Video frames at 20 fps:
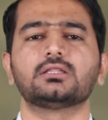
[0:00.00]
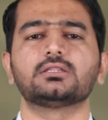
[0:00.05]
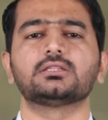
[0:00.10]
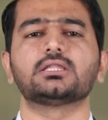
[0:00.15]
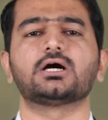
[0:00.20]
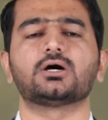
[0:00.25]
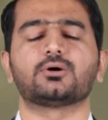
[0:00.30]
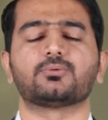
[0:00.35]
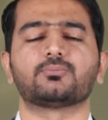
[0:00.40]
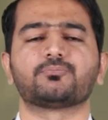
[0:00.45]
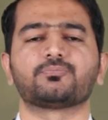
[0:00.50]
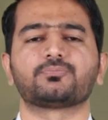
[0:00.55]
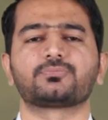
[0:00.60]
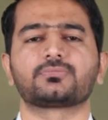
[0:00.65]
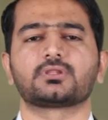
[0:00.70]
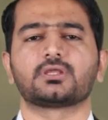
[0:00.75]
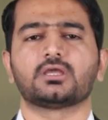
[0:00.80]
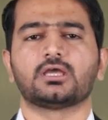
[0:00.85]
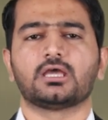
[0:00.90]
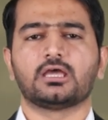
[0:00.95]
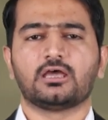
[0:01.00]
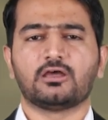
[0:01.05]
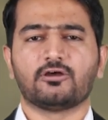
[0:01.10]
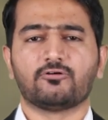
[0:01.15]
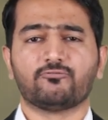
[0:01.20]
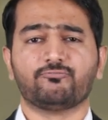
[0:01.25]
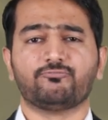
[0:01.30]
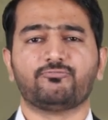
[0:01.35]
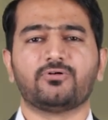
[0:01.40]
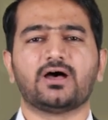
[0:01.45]
Now,
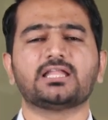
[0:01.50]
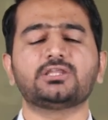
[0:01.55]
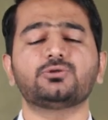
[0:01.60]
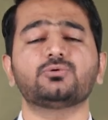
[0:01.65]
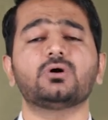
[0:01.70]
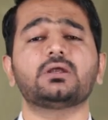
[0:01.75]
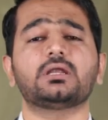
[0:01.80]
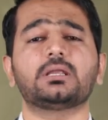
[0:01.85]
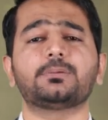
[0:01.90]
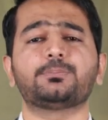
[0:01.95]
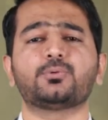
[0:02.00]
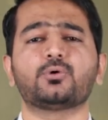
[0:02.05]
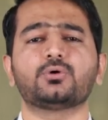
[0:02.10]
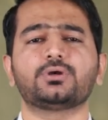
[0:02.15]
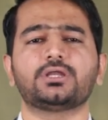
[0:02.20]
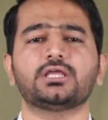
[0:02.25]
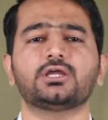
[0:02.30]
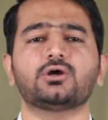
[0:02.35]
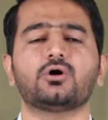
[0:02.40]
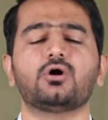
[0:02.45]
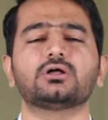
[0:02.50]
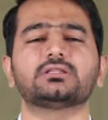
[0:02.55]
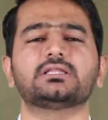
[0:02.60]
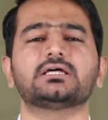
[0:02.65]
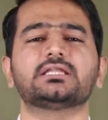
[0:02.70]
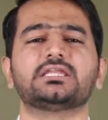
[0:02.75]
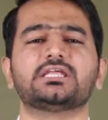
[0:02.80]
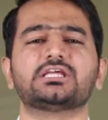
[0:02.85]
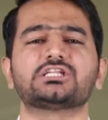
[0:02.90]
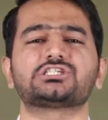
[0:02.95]
when you are reporting on
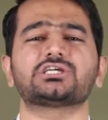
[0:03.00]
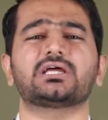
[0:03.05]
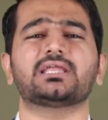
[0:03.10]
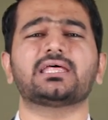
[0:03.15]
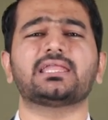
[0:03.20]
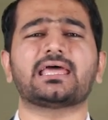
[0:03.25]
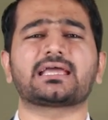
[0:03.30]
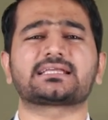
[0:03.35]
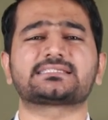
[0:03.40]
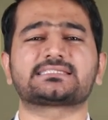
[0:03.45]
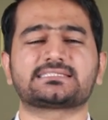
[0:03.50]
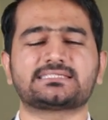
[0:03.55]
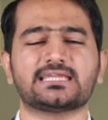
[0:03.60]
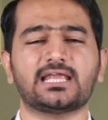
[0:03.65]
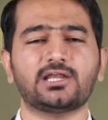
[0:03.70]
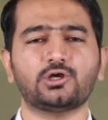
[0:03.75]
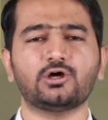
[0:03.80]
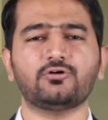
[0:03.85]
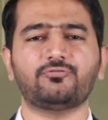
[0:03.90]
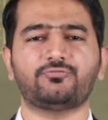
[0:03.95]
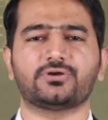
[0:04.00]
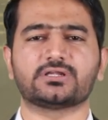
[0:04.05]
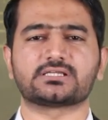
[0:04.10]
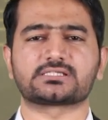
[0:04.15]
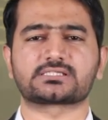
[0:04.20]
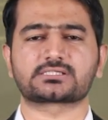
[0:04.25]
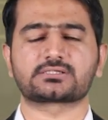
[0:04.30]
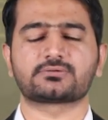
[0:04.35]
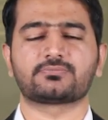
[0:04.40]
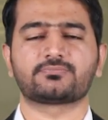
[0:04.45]
the nature and extent of
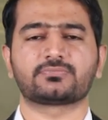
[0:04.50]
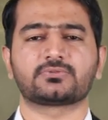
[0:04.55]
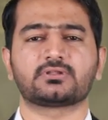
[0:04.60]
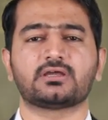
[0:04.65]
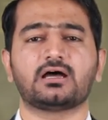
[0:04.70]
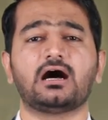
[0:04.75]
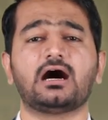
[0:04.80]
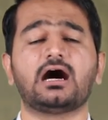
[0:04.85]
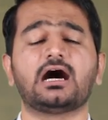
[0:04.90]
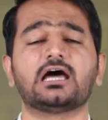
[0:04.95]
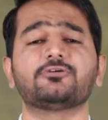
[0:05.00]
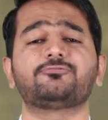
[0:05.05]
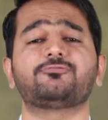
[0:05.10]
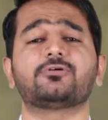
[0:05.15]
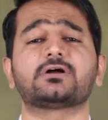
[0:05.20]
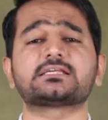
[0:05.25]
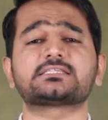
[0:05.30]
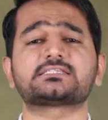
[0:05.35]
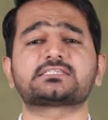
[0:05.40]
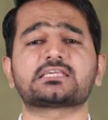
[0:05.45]
risk, IFRS